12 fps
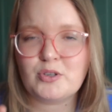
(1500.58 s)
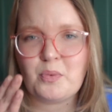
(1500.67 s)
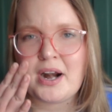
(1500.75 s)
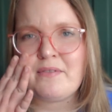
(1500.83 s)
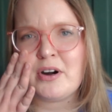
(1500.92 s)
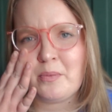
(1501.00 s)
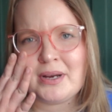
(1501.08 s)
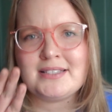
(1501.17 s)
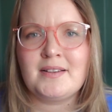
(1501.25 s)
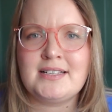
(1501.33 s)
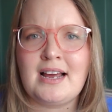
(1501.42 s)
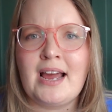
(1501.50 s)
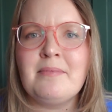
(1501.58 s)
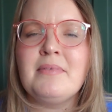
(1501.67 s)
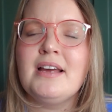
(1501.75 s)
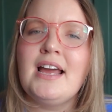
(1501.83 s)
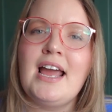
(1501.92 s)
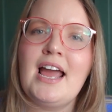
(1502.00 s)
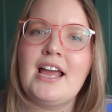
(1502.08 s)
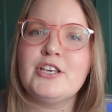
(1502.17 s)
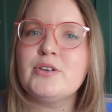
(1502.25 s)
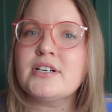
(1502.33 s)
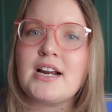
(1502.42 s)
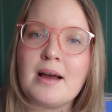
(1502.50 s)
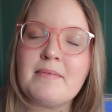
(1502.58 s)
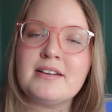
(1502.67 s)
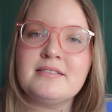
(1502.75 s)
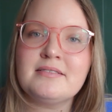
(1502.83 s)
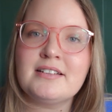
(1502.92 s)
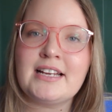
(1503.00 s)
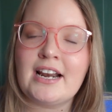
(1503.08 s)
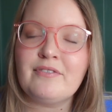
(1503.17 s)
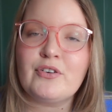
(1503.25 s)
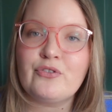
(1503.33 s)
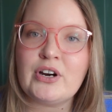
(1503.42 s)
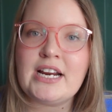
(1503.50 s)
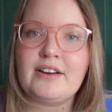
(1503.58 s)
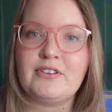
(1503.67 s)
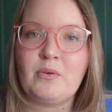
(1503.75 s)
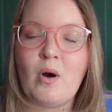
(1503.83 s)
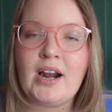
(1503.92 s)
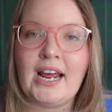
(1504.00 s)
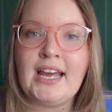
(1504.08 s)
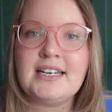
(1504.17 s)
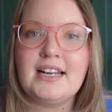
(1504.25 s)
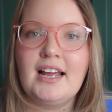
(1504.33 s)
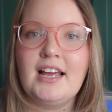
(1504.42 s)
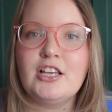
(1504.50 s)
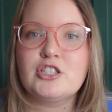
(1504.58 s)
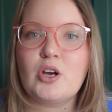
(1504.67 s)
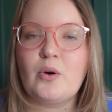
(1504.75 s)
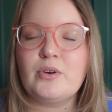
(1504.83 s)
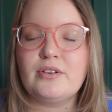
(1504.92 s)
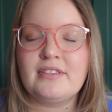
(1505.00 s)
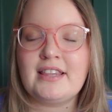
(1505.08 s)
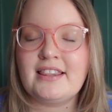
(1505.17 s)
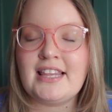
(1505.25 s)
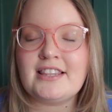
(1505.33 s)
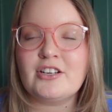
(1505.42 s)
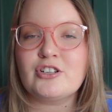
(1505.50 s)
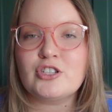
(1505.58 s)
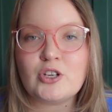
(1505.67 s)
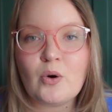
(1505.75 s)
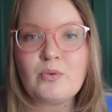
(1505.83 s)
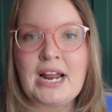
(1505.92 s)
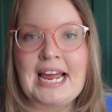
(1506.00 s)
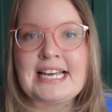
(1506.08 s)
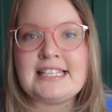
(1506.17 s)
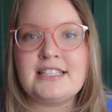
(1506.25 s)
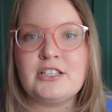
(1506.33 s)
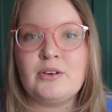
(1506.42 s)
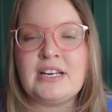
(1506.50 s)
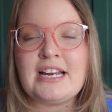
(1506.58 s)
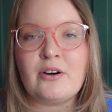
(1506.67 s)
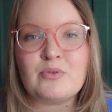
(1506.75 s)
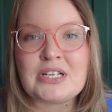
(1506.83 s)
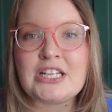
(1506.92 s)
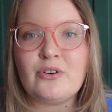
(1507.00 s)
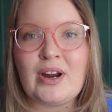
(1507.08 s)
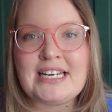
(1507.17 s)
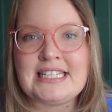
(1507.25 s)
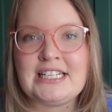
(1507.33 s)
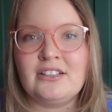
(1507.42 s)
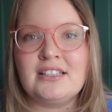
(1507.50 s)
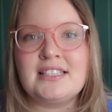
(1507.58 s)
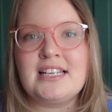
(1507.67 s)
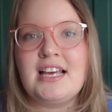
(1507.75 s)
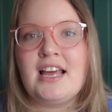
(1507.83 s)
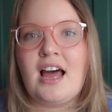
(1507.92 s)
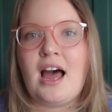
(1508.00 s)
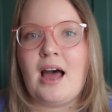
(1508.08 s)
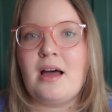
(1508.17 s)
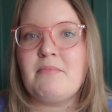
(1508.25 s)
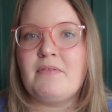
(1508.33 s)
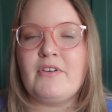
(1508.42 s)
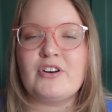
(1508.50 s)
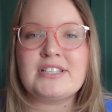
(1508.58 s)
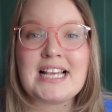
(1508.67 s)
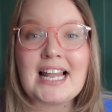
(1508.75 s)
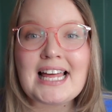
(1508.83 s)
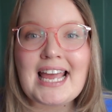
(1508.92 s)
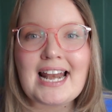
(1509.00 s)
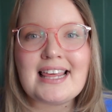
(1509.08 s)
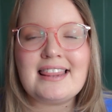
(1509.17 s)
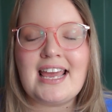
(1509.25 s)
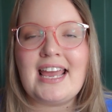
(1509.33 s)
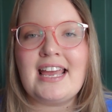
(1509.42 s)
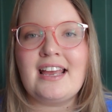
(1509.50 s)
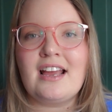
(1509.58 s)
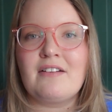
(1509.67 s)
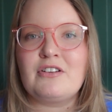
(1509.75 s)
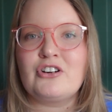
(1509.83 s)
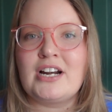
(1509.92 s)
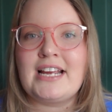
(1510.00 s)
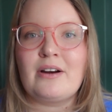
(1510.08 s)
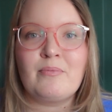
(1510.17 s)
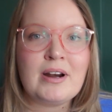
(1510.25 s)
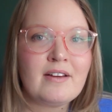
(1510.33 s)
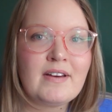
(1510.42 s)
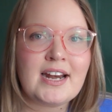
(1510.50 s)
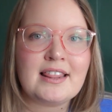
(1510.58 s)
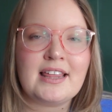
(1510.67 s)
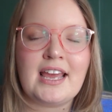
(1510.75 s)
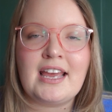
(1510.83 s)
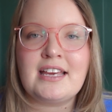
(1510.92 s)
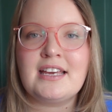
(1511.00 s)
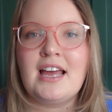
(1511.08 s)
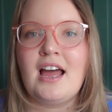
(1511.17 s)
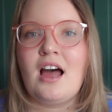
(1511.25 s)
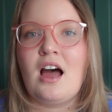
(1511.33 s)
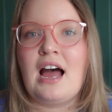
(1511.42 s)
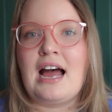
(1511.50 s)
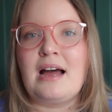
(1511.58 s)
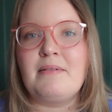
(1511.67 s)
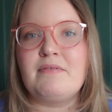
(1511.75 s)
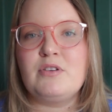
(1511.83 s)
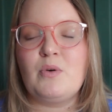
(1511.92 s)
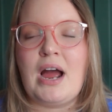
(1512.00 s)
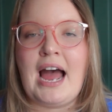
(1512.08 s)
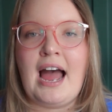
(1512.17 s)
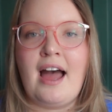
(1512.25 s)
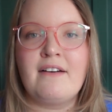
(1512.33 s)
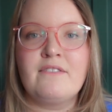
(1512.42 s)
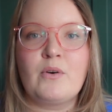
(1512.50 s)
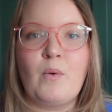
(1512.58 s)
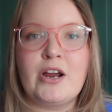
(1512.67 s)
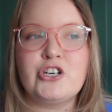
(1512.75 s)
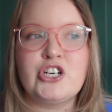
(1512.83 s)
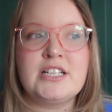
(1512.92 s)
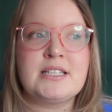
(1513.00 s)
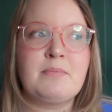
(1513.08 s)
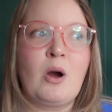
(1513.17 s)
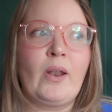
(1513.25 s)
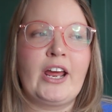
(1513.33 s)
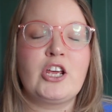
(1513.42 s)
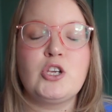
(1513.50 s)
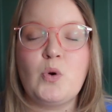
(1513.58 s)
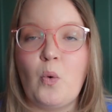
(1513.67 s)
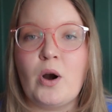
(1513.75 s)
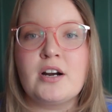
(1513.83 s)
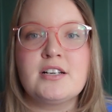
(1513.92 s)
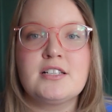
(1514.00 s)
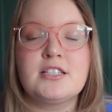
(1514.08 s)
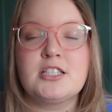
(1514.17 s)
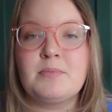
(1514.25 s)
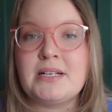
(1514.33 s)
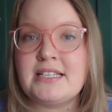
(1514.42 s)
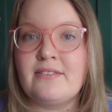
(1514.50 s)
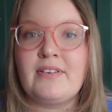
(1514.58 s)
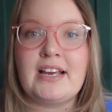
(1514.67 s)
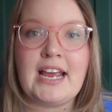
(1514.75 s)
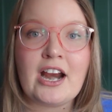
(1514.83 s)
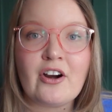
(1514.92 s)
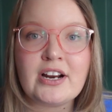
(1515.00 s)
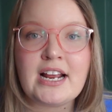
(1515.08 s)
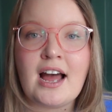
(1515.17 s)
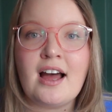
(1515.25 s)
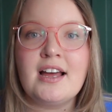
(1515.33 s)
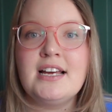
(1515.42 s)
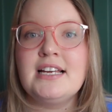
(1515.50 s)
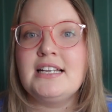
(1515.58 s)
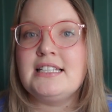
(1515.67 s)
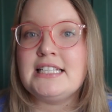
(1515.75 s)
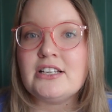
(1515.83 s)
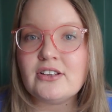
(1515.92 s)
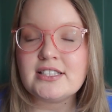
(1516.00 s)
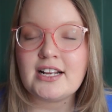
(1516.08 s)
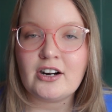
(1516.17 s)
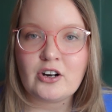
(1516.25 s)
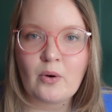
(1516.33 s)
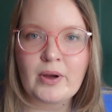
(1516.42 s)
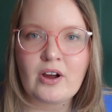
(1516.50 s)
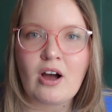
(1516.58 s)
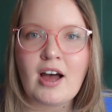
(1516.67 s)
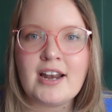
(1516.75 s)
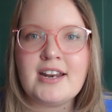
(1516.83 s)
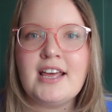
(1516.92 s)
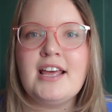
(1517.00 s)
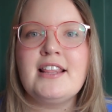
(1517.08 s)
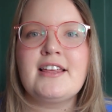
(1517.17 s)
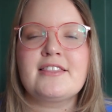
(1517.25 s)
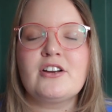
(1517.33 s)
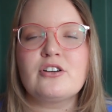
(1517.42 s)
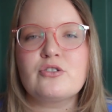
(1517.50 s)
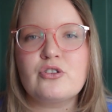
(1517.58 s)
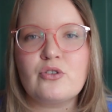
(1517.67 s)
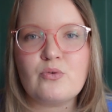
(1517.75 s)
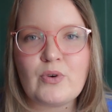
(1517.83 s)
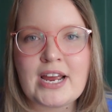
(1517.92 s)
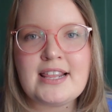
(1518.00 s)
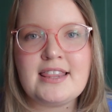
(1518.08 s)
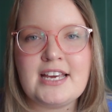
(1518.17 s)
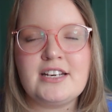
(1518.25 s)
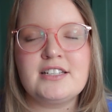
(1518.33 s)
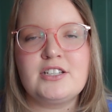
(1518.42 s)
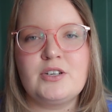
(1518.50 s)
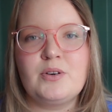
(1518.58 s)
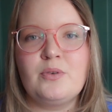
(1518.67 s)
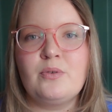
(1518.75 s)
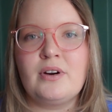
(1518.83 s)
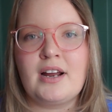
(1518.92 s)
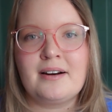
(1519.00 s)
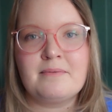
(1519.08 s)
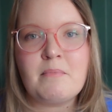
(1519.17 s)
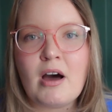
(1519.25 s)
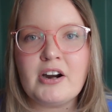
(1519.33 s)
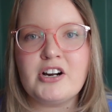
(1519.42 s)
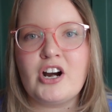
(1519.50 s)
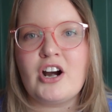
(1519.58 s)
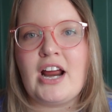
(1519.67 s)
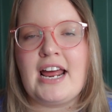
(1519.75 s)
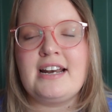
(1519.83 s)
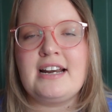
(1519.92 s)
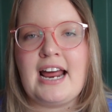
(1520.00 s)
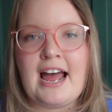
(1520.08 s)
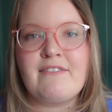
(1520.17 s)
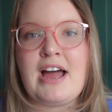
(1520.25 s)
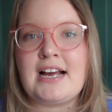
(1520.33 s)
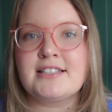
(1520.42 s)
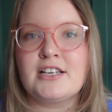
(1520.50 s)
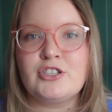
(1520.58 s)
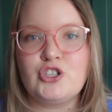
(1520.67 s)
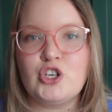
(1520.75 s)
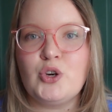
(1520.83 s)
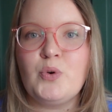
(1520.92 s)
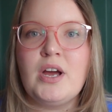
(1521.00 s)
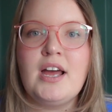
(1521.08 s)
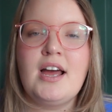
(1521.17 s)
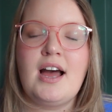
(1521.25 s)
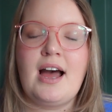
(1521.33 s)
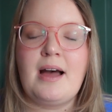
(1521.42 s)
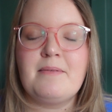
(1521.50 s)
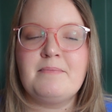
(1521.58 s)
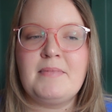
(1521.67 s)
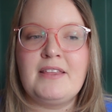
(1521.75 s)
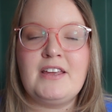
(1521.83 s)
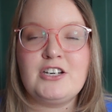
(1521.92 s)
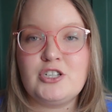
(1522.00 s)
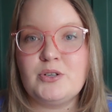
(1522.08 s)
or whatever it was at the time. You can come and get it for free if you want it. So like, they're so nice. You can get really great deals. If they're selling anything, if they're trying to get rid of anything, if you have questions about like your specific area, deals that are going on, like they're a great thing to kind of monitor and have access to. And they